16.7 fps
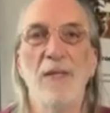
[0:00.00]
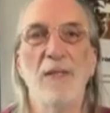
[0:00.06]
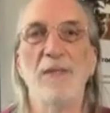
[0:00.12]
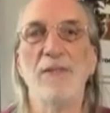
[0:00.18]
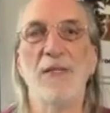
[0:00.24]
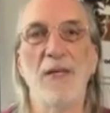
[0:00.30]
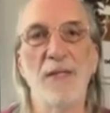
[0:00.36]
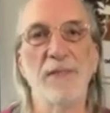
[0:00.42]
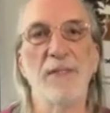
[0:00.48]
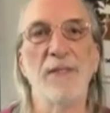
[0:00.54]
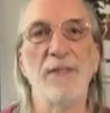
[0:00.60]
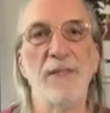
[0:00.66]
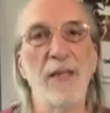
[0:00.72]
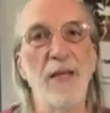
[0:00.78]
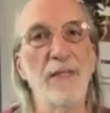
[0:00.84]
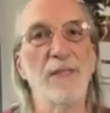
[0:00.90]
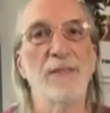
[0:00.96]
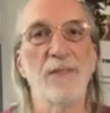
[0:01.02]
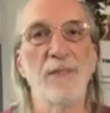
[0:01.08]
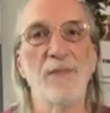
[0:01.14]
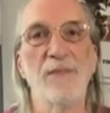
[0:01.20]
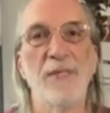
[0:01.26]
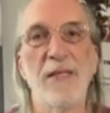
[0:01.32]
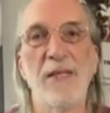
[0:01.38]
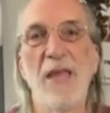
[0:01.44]
Johnson then
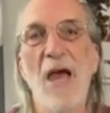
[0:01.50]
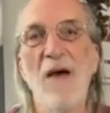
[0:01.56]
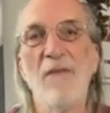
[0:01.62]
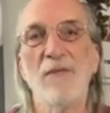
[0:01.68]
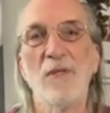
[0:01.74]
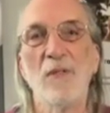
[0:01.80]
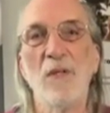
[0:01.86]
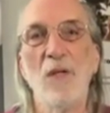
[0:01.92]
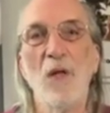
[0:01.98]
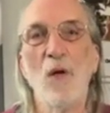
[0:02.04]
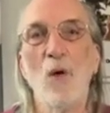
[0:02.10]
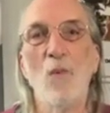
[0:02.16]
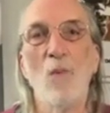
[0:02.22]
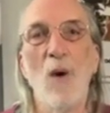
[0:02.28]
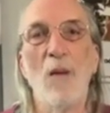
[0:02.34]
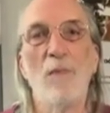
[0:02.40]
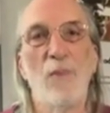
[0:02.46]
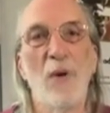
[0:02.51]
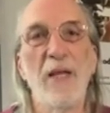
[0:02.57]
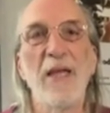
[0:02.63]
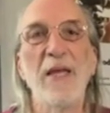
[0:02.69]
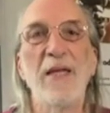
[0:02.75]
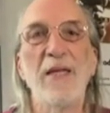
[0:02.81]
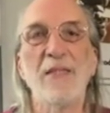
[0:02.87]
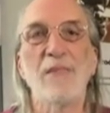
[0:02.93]
assumes the gavel while
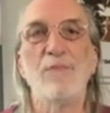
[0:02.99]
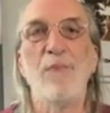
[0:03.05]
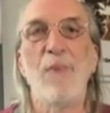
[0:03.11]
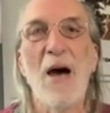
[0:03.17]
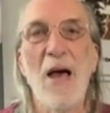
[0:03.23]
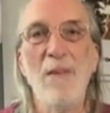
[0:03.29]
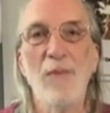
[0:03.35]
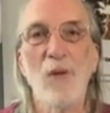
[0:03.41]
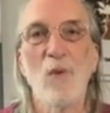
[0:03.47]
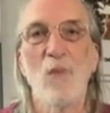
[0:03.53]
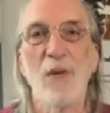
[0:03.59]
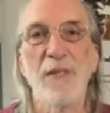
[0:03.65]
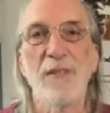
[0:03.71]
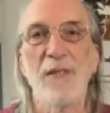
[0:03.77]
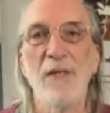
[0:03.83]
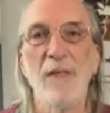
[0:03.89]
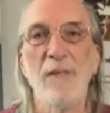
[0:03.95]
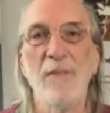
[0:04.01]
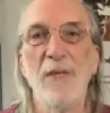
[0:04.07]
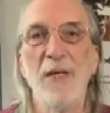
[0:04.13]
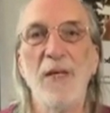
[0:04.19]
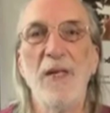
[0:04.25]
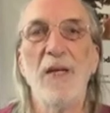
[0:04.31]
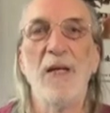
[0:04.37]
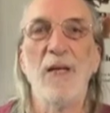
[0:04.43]
bringing his Bible with him
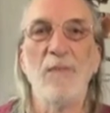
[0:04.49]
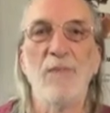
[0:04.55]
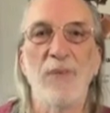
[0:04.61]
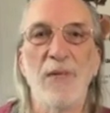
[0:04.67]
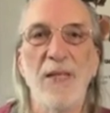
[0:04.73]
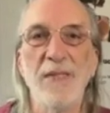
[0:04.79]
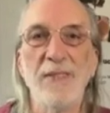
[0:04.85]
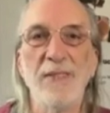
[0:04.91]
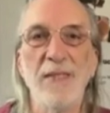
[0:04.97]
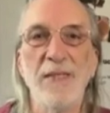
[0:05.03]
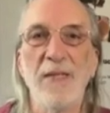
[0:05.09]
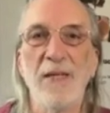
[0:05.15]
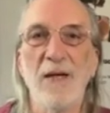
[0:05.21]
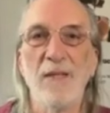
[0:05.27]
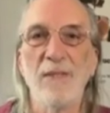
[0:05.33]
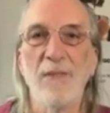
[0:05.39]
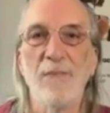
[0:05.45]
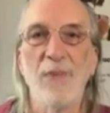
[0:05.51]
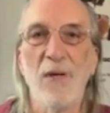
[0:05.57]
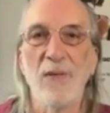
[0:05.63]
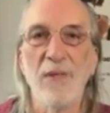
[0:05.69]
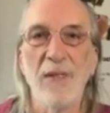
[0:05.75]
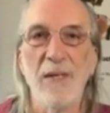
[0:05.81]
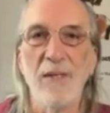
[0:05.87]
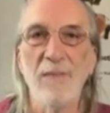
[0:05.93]
and placing it on the
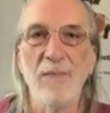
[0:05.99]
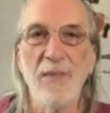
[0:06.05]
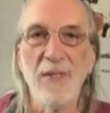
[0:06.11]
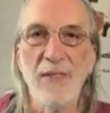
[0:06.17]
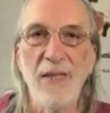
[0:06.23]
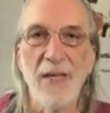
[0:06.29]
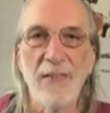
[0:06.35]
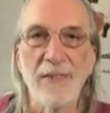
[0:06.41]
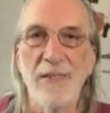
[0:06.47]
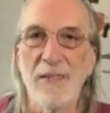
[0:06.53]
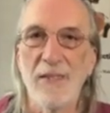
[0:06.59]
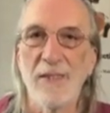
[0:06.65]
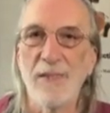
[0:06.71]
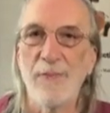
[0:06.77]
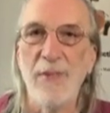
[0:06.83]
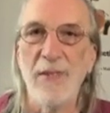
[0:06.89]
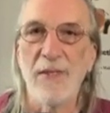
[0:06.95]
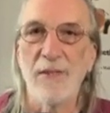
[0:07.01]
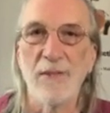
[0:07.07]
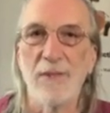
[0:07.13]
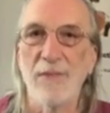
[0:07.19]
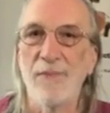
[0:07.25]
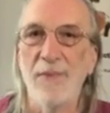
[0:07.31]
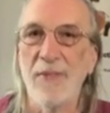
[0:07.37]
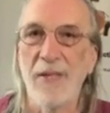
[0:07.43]
podium next to the
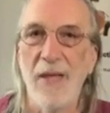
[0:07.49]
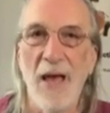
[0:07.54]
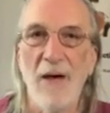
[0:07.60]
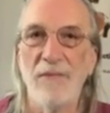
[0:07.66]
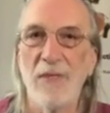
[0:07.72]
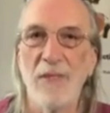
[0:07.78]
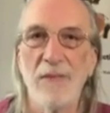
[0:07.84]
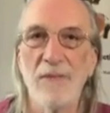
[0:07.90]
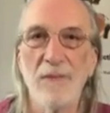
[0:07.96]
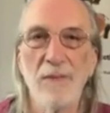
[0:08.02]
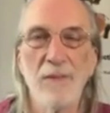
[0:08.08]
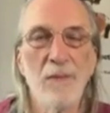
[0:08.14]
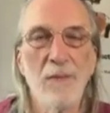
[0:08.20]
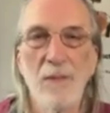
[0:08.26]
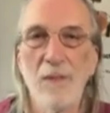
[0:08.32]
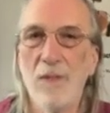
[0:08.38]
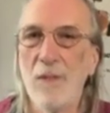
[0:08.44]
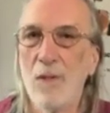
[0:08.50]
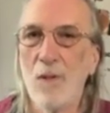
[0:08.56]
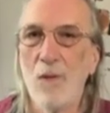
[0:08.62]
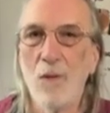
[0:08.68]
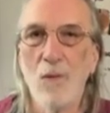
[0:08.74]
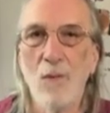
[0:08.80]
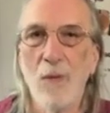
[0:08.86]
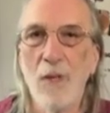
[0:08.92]
Speaker's gavel.
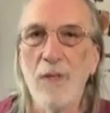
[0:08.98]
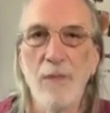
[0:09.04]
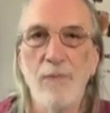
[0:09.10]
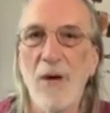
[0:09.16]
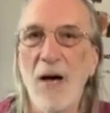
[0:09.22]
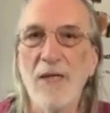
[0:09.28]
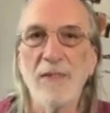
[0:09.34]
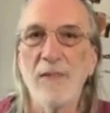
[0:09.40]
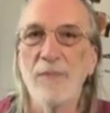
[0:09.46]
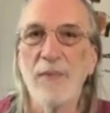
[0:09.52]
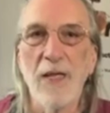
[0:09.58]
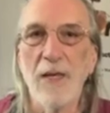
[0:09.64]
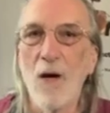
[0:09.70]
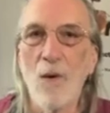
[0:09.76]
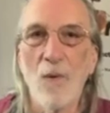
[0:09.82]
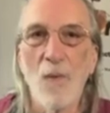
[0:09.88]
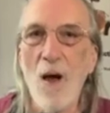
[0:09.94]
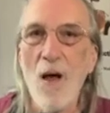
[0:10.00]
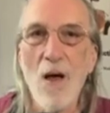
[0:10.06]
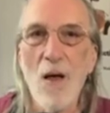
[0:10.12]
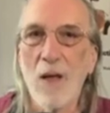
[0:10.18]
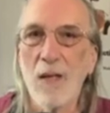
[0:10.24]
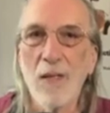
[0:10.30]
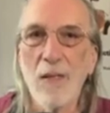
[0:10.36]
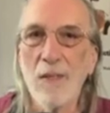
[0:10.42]
What could possibly go wrong?